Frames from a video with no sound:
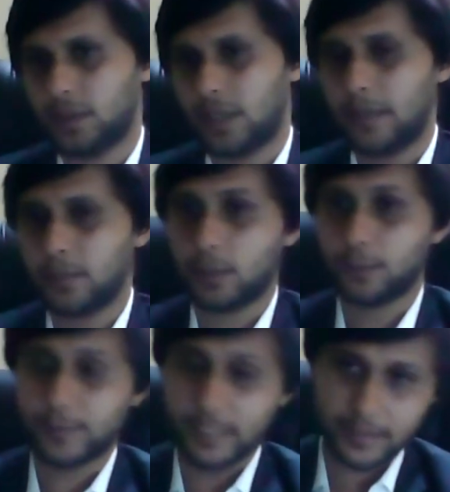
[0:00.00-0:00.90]
I'm going
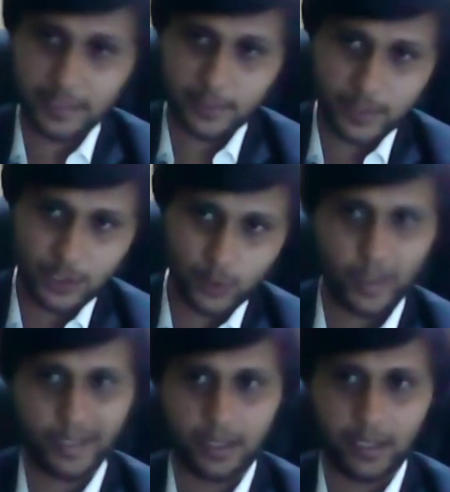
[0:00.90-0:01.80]
to finish this much in
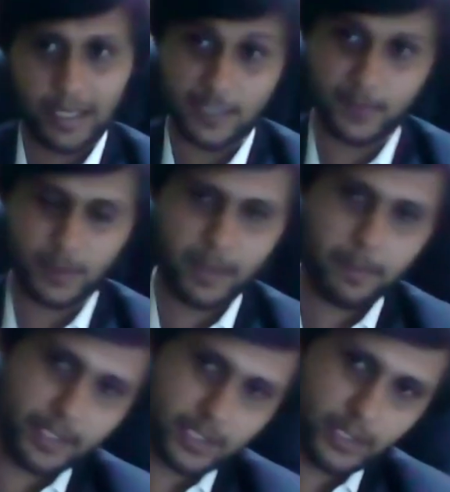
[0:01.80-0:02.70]
1 hour as per my
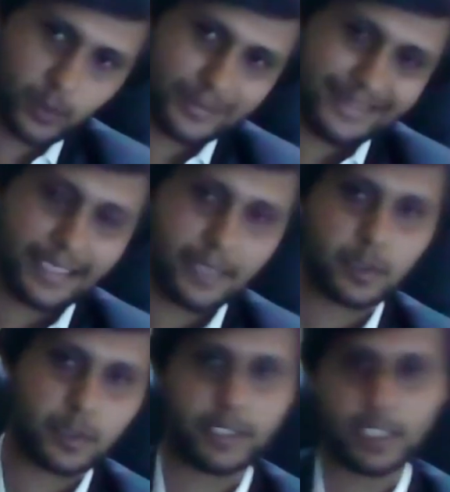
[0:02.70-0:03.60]
budget. Only then
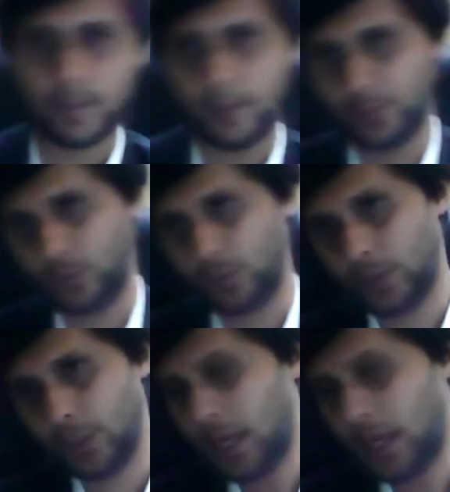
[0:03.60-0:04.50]
I'm going to touch my phone.
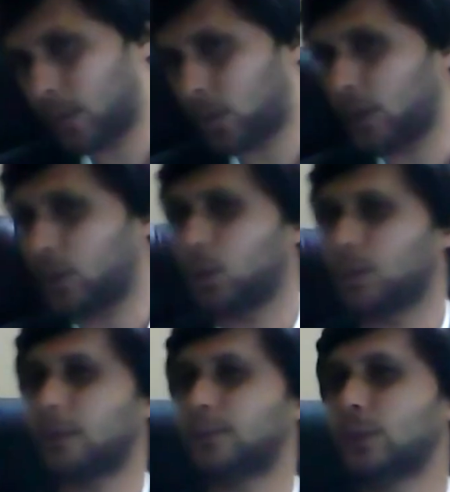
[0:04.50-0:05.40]
And what are you going to do
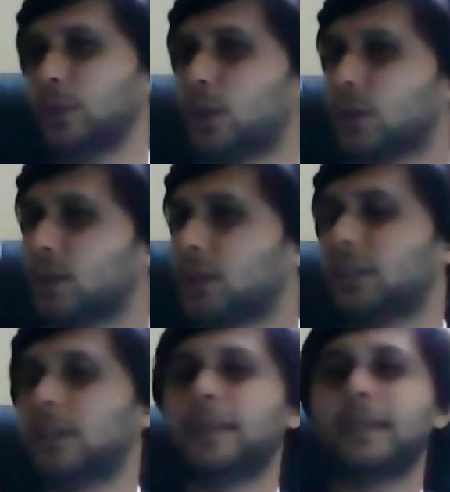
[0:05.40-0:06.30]
with your phone? You're not going to
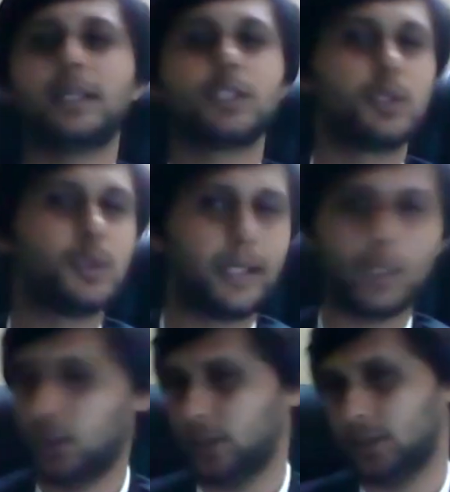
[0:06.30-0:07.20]
keep it next to you at
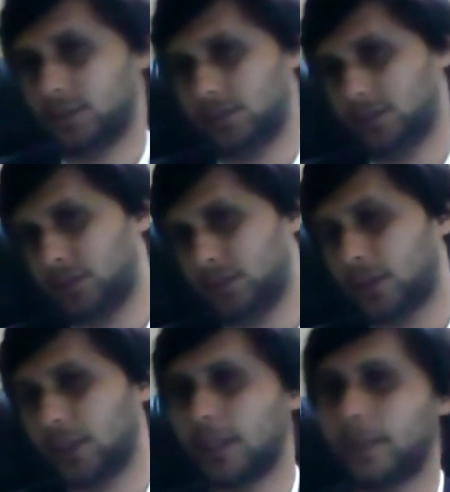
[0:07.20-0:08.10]
all.
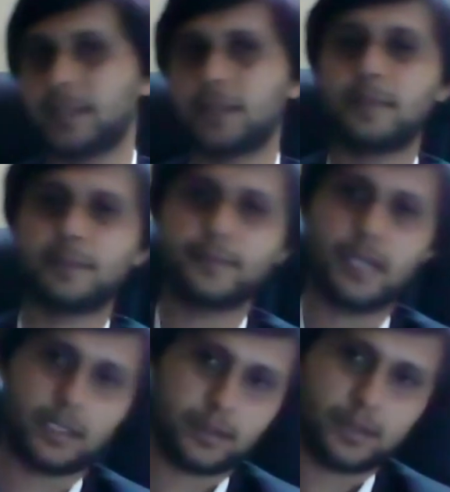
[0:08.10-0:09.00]
You're going to keep it somewhere
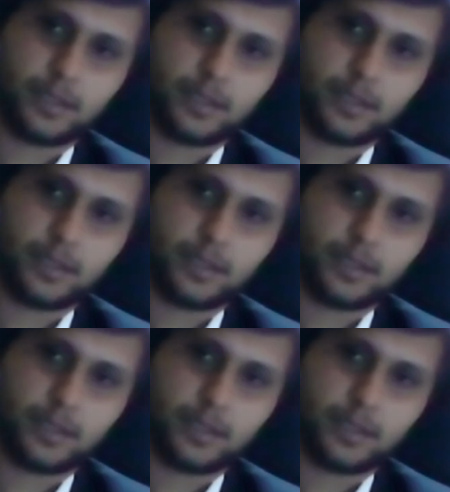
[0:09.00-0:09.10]
far.